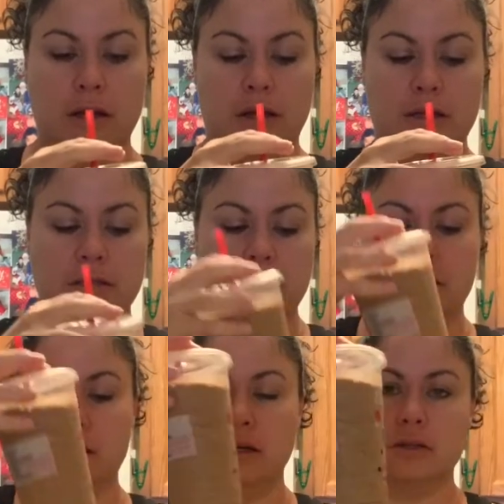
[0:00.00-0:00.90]
It's
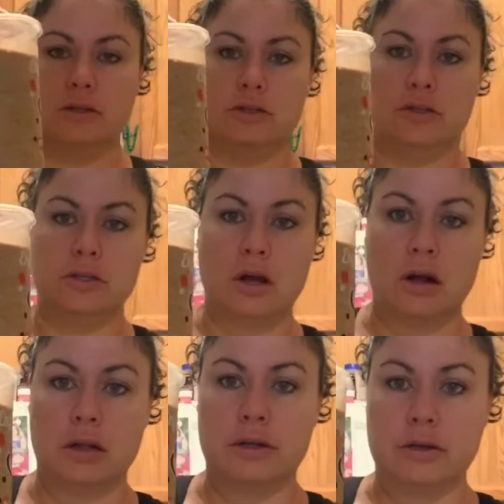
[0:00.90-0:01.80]
the
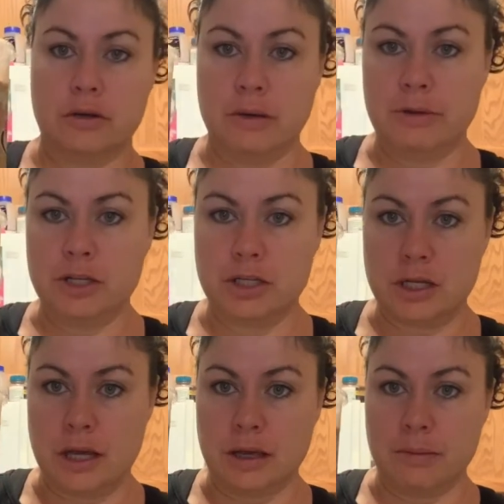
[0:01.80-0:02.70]
chocolate creamy
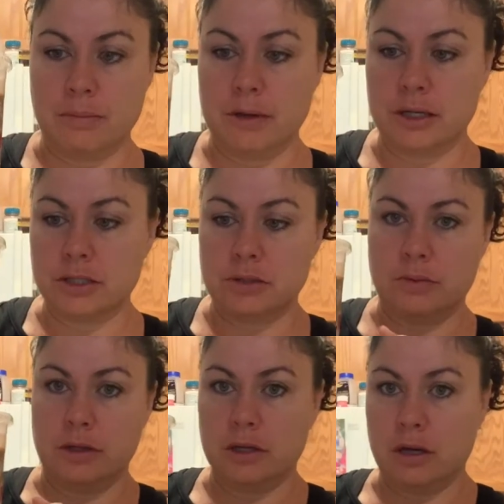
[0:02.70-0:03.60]
shake mixed
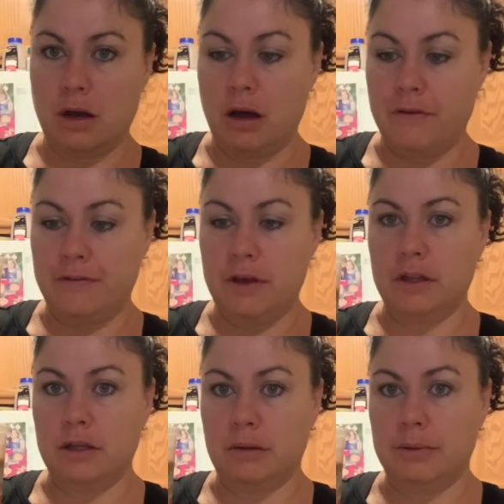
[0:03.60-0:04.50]
with the coffee, a
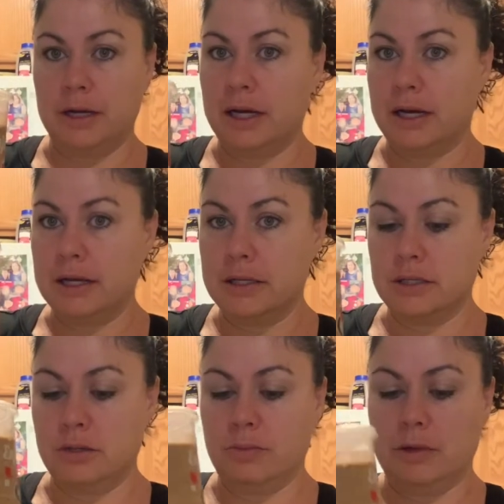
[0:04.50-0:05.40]
little bit of
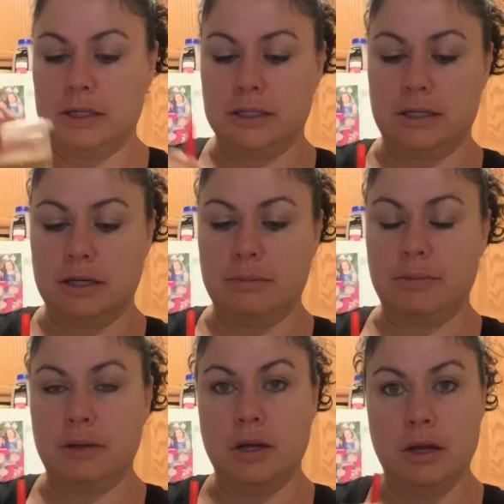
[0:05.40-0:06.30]
ice, you blend it
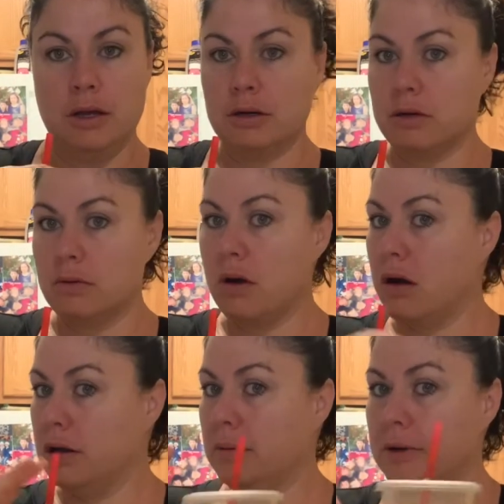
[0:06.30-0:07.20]
up. No
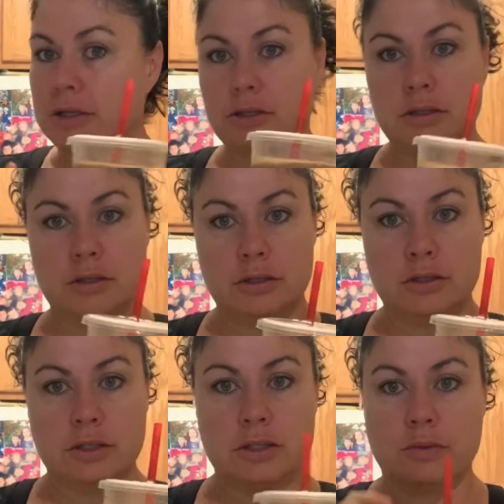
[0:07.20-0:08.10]
condiments,
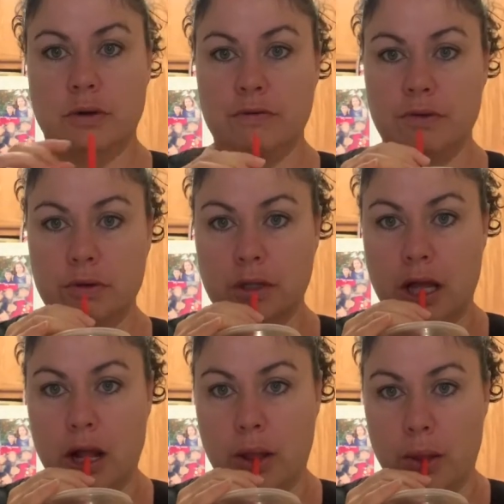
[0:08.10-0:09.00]
just one fueling.